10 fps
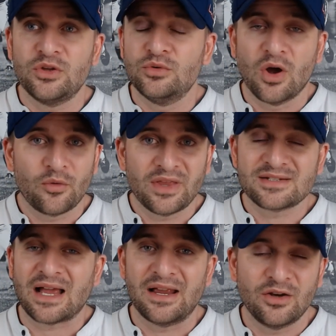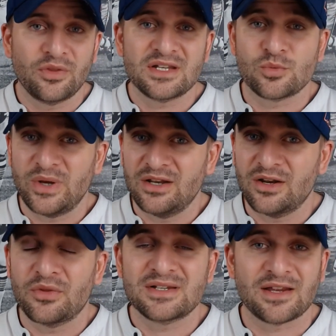You know this, I know this, we
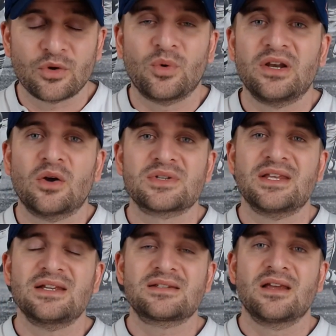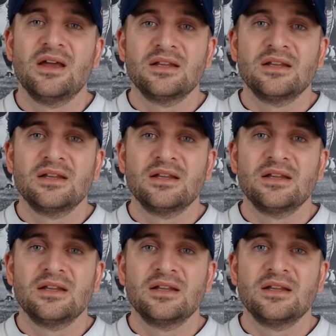know this, everyone knows this.